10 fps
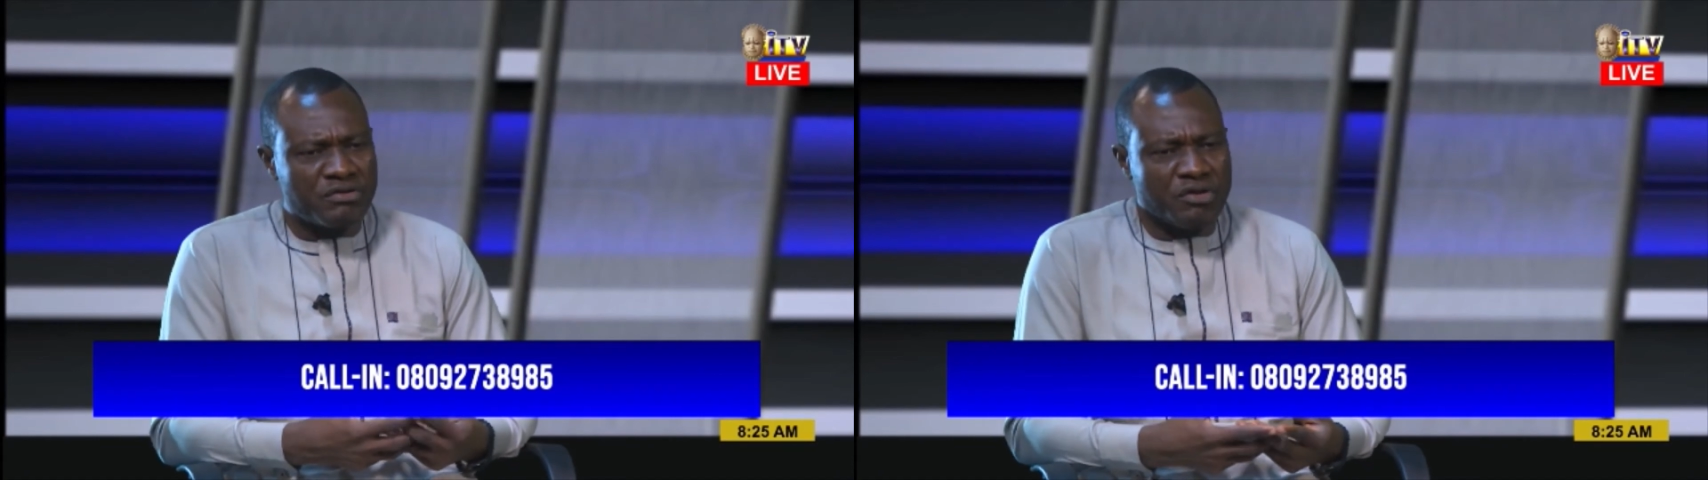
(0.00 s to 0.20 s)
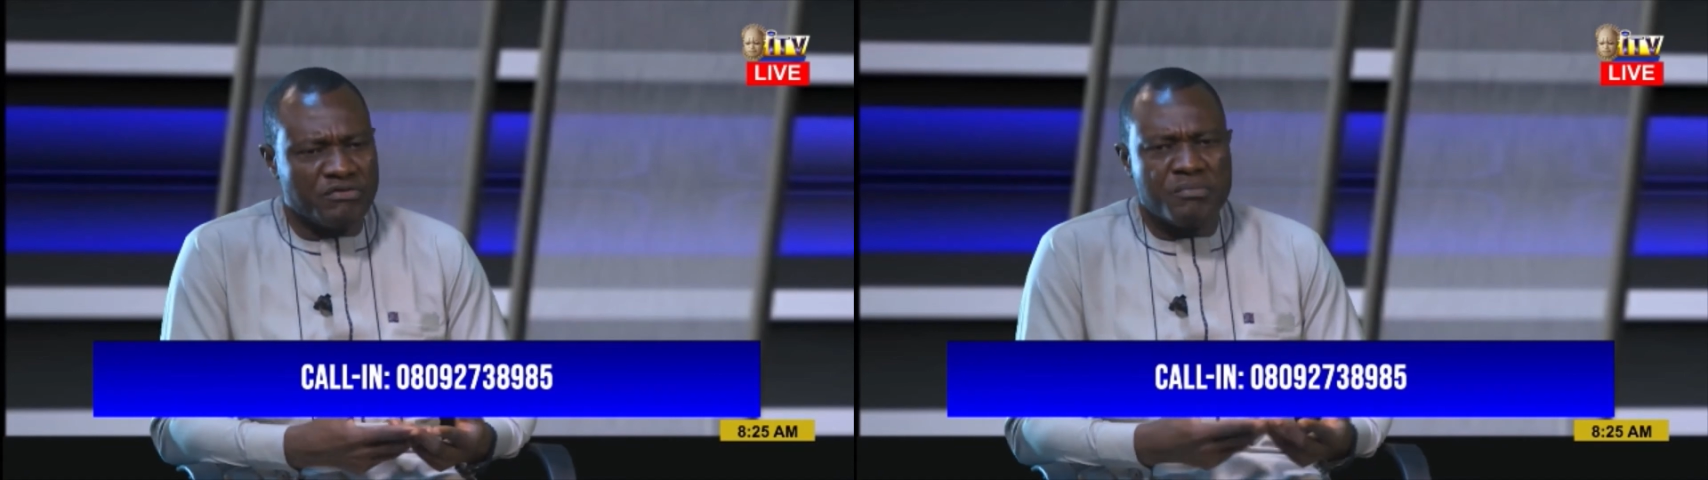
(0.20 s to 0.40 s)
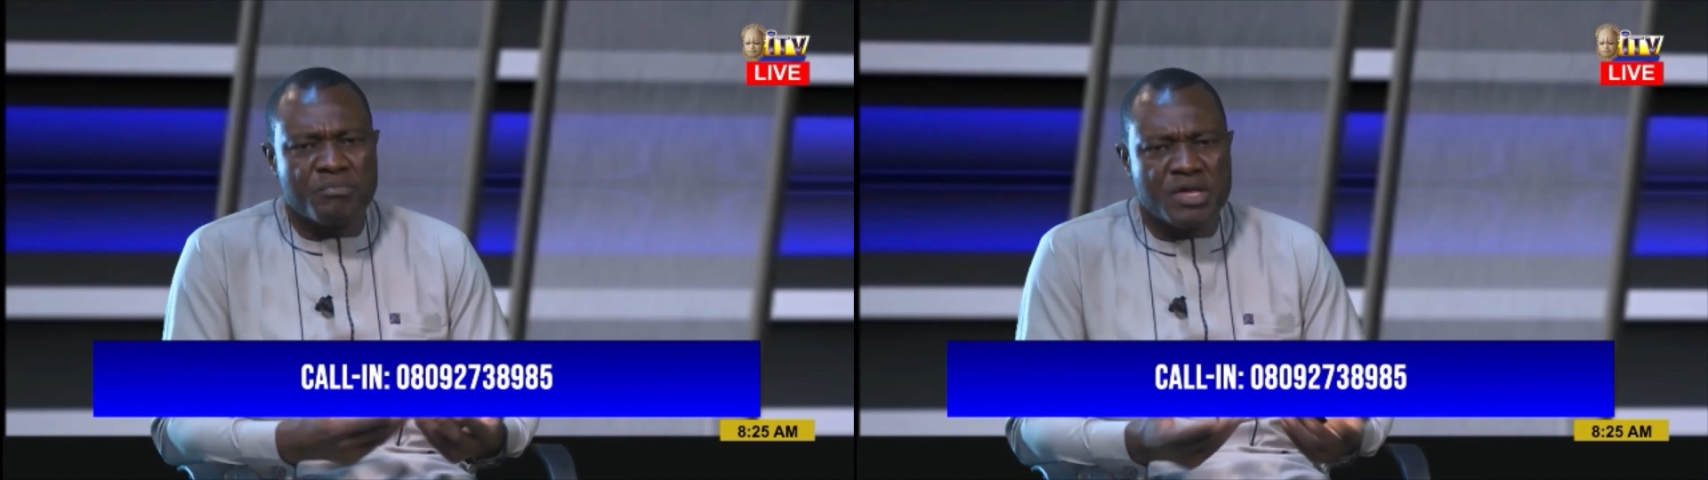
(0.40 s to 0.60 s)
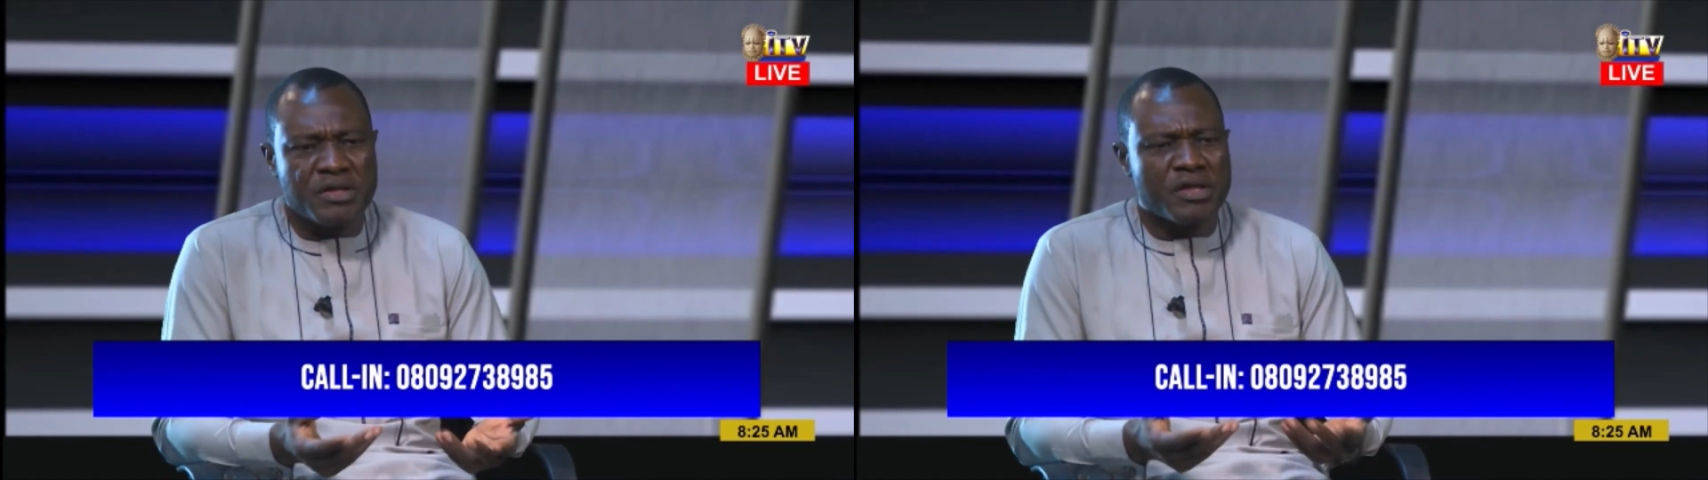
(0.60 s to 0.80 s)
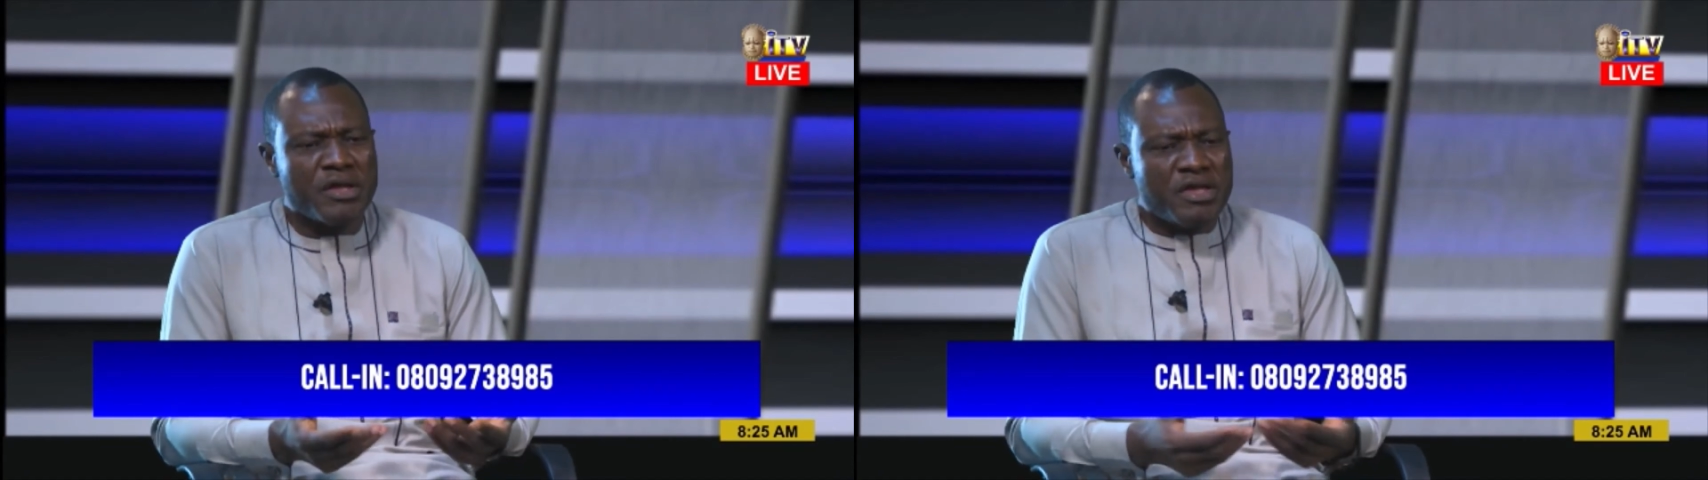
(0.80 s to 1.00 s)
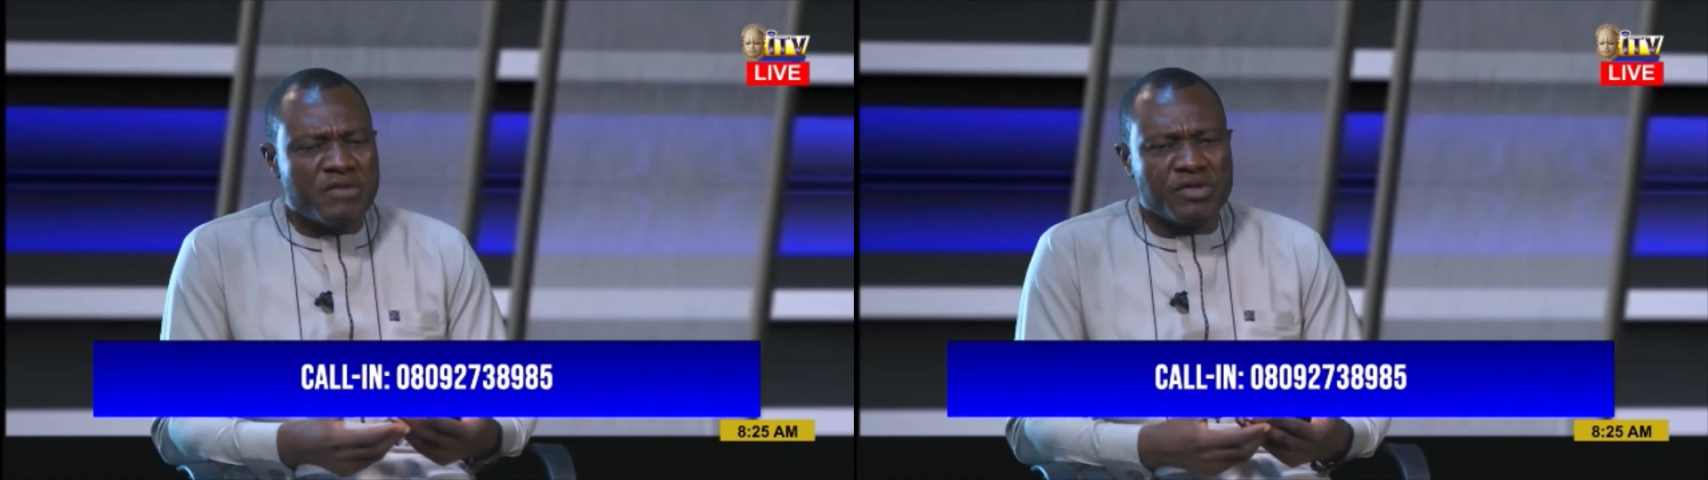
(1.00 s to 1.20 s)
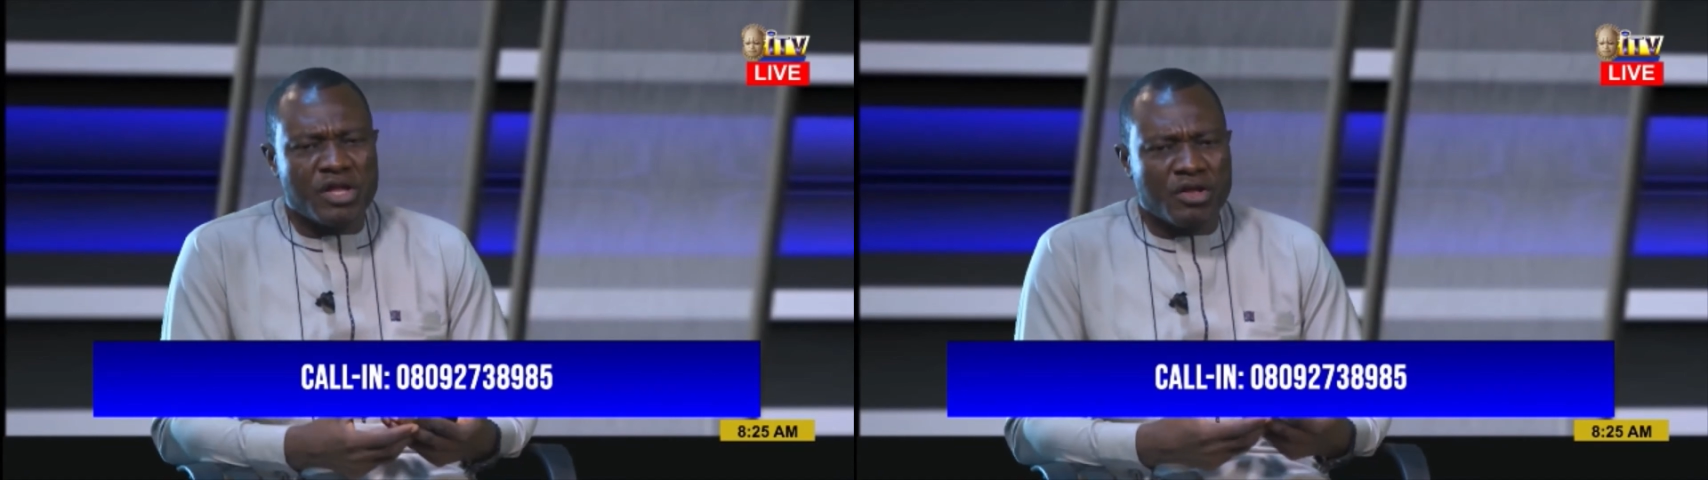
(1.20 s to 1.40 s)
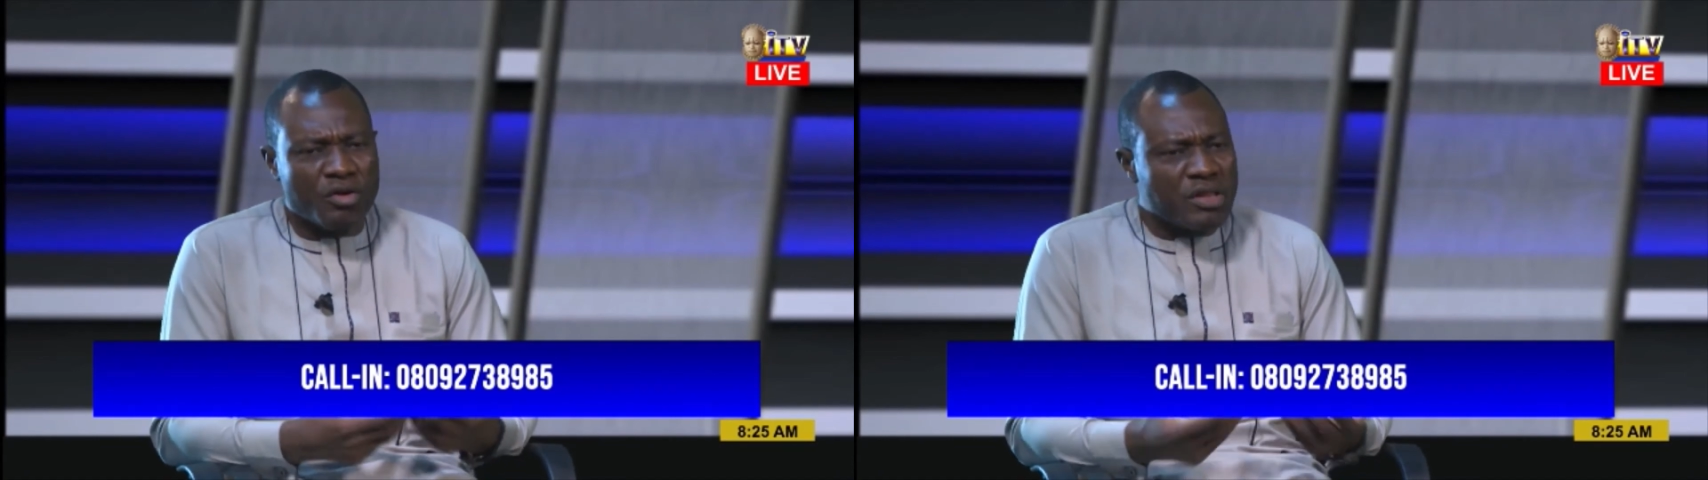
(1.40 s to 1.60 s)
It doesn't mean,
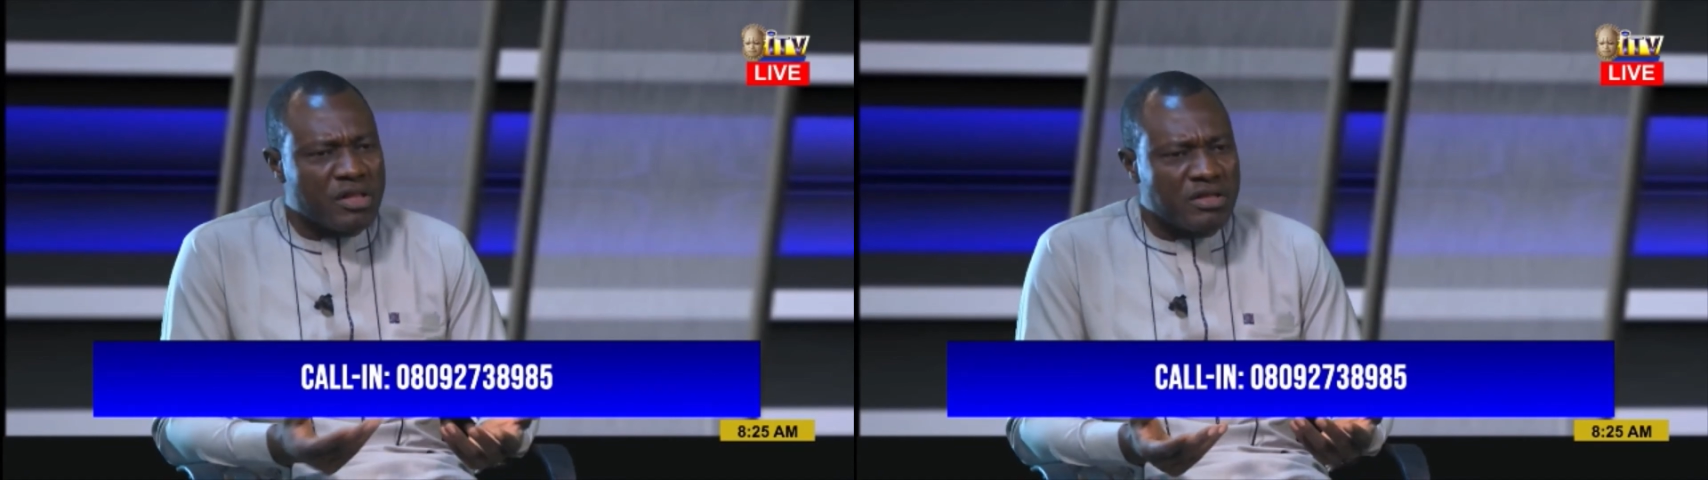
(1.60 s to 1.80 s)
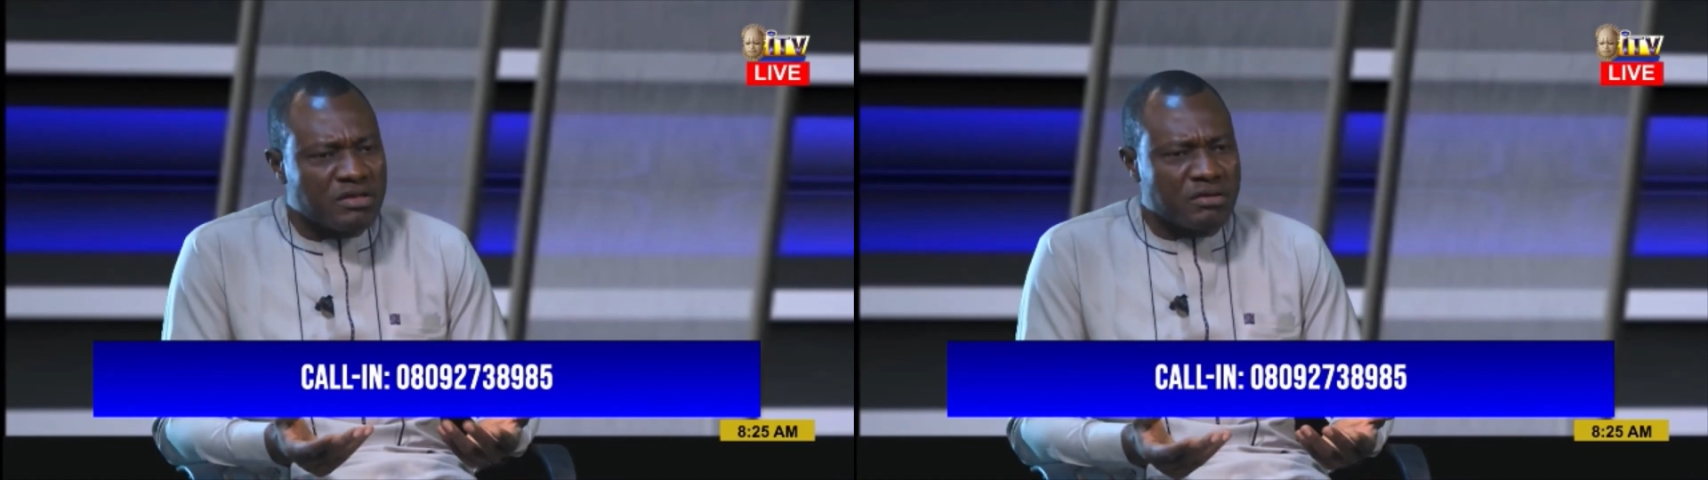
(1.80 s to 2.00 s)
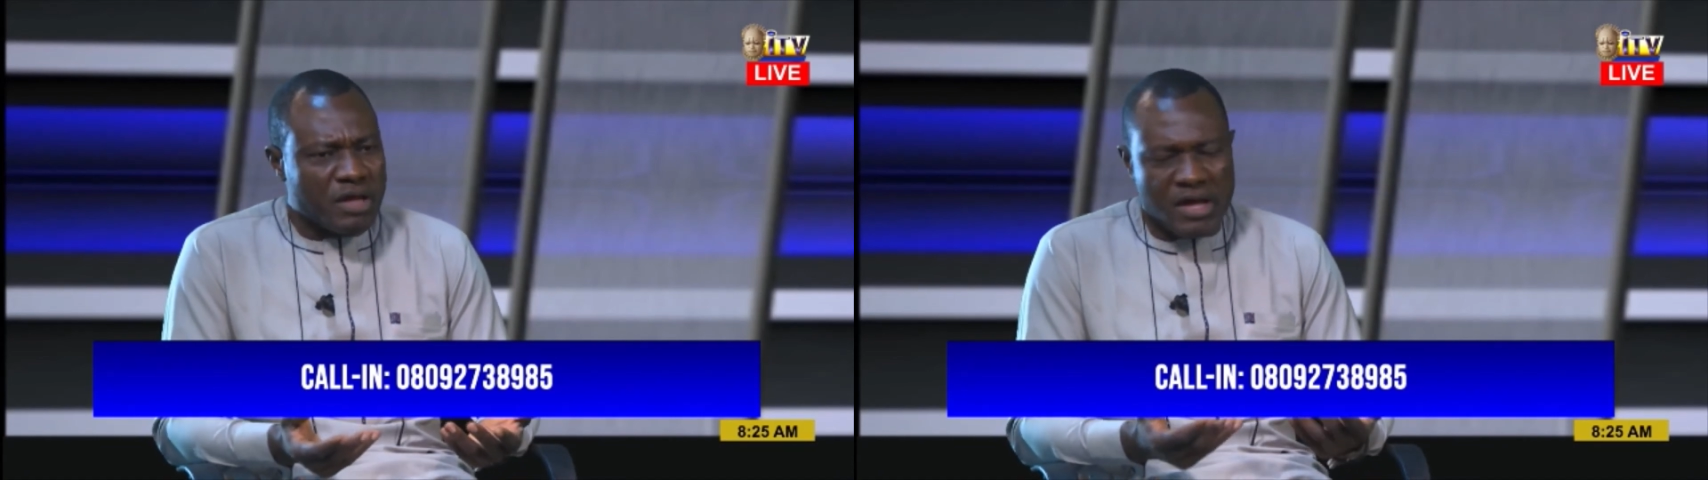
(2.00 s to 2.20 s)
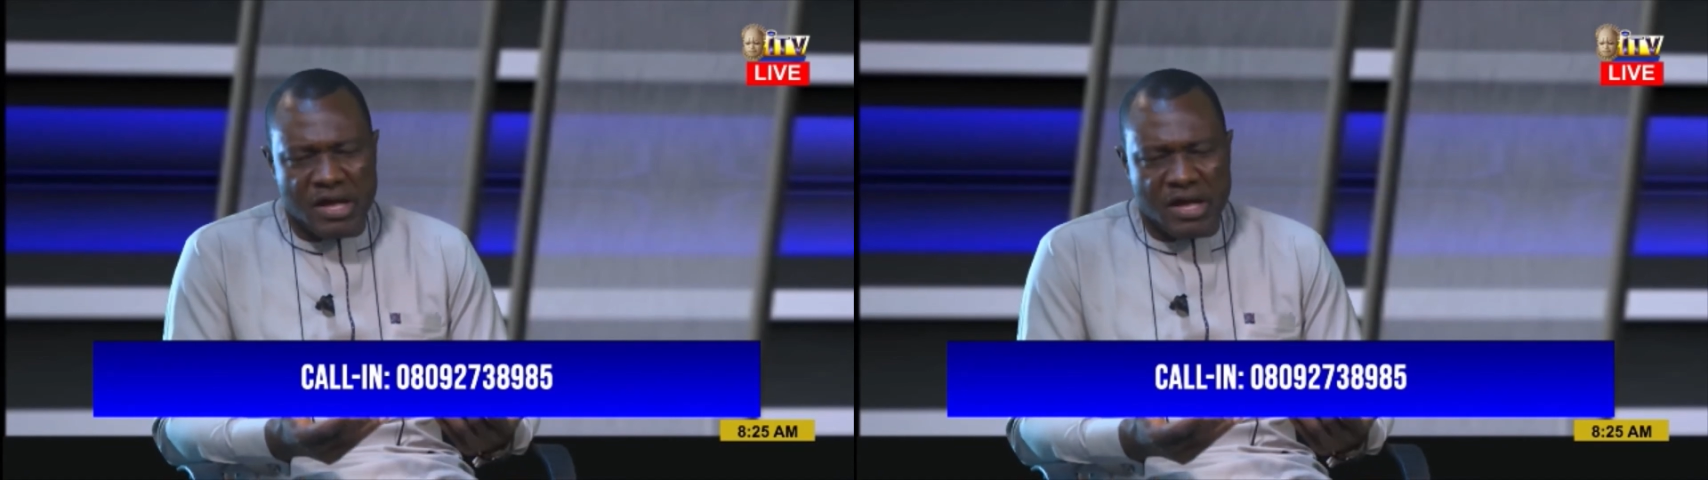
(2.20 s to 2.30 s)
even a young lady,